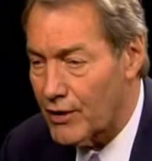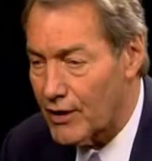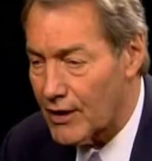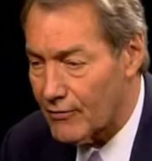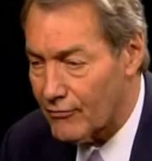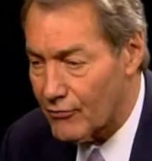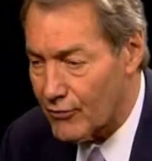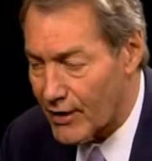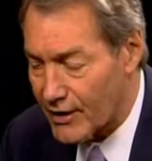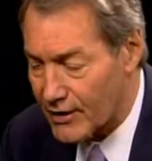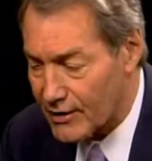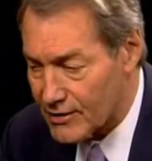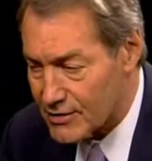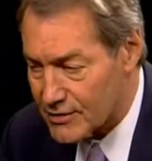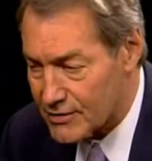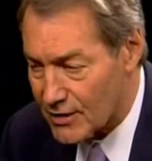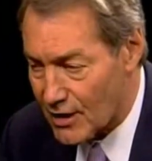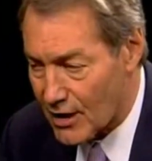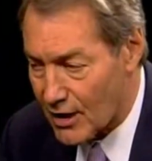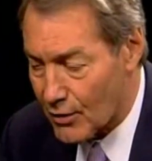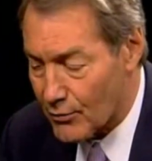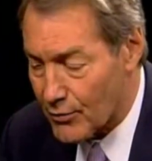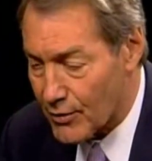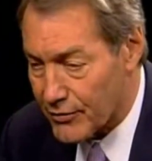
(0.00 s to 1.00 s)
we have
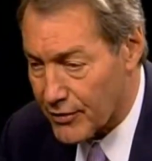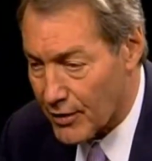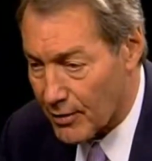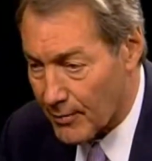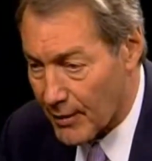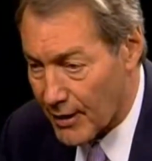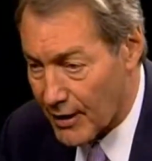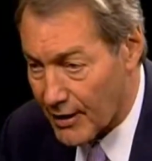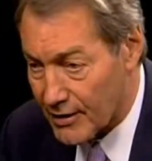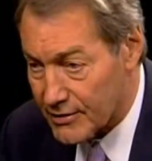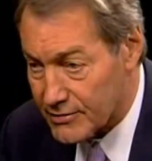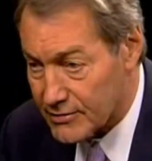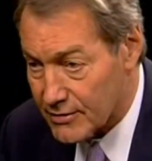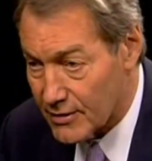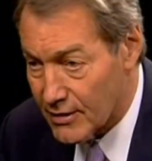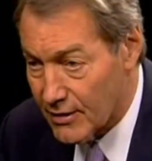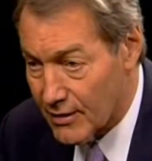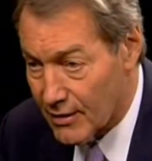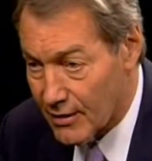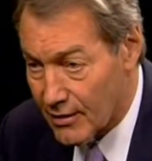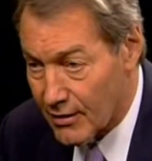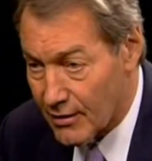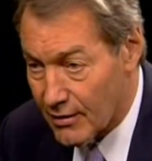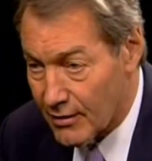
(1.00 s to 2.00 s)
reconciled with Hamas,
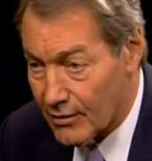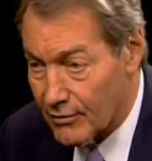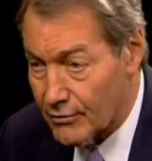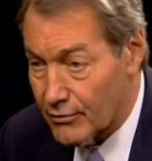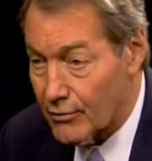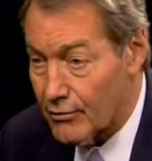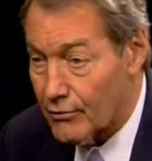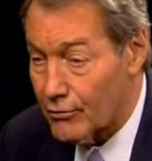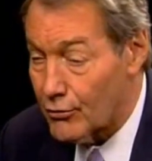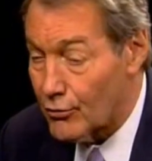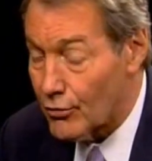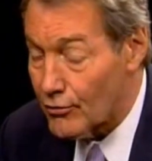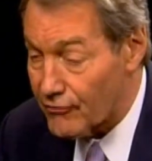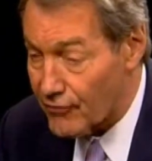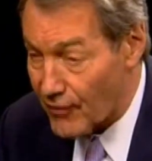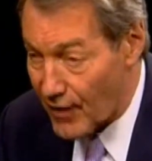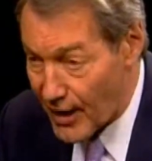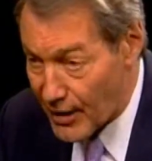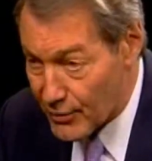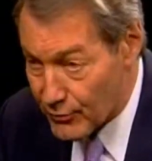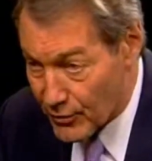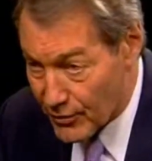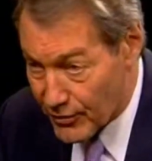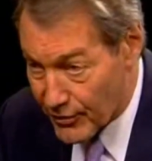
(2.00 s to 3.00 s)
you're
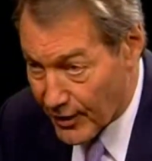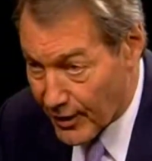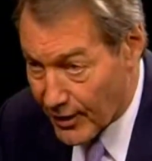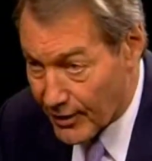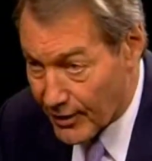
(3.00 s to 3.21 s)
fine with